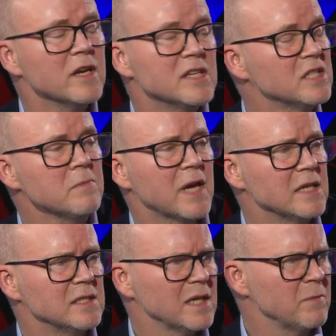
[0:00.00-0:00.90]
In some
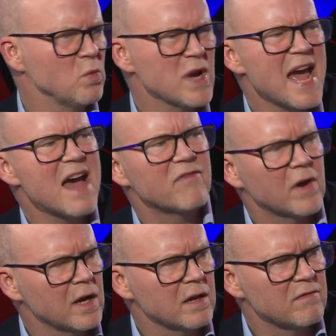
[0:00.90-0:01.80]
cases, I mean, we have
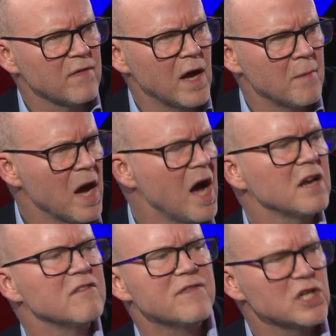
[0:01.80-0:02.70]
kind of um,
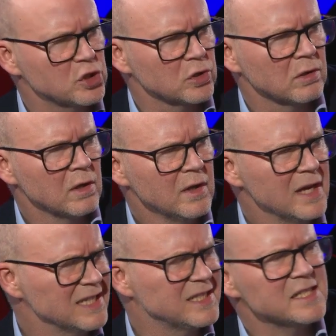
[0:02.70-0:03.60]
unofficial
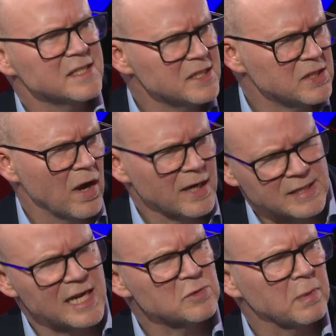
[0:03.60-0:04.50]
Assisted dying
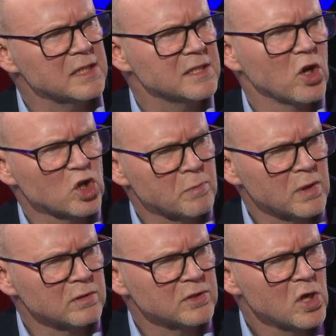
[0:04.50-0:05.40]
takes place in
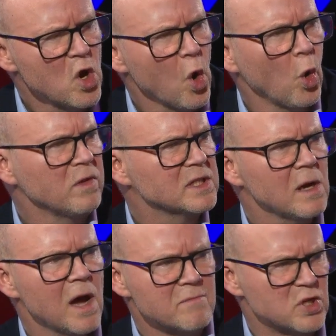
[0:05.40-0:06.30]
hospitals all the
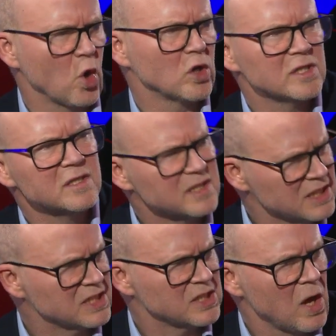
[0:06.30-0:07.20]
time. Doctors
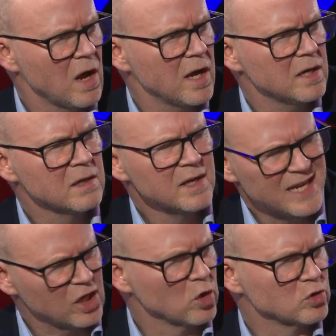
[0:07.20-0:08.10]
decide,
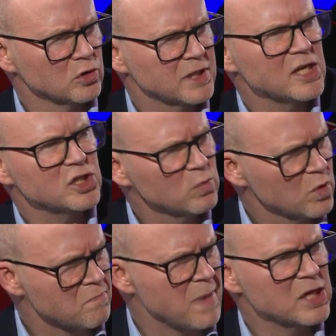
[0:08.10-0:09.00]
in consultation
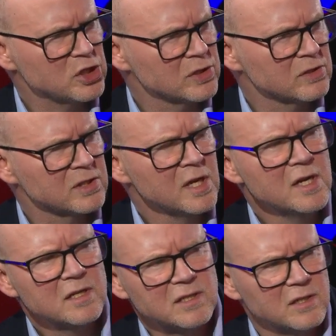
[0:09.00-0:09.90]
with patients,
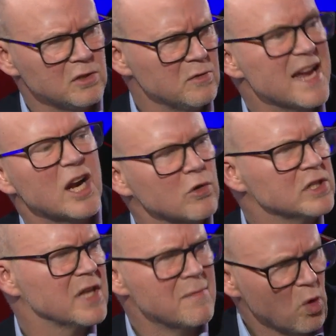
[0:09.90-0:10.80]
to
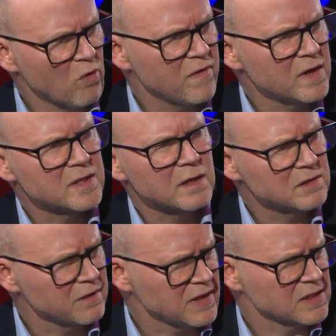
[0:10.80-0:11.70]
increase their morphine
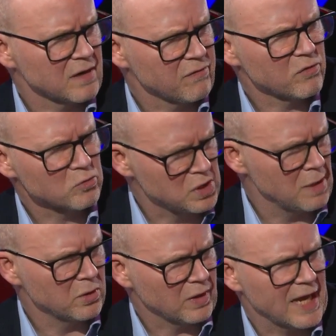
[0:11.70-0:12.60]
dose if they're suffering from
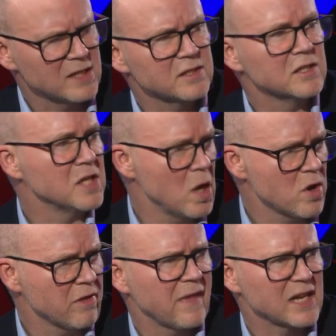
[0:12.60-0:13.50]
terminal cancer,
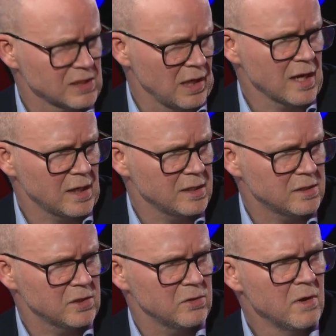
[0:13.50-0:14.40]
knowing that that's likely
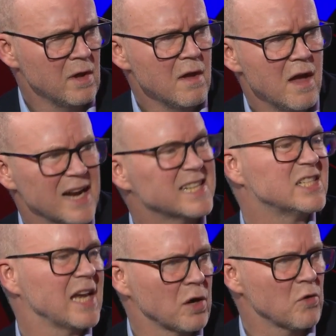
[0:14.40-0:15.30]
to
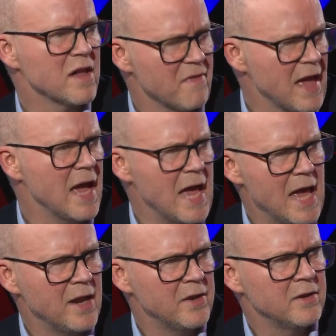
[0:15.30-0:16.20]
accelerate their
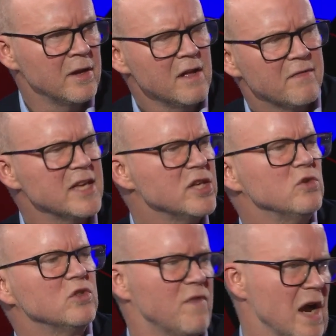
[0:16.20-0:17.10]
end. They
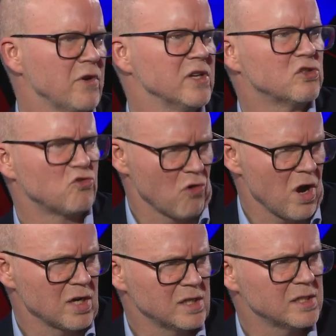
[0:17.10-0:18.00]
use various
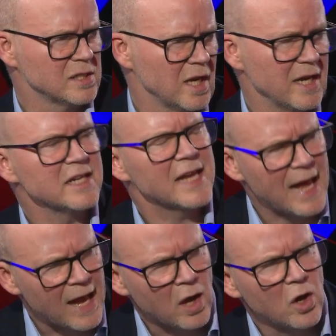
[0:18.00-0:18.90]
drugs uh, in
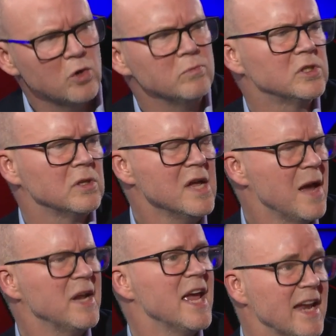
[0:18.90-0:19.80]
care homes. To, I
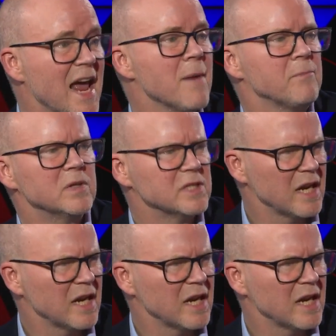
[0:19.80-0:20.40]
mean, it happens.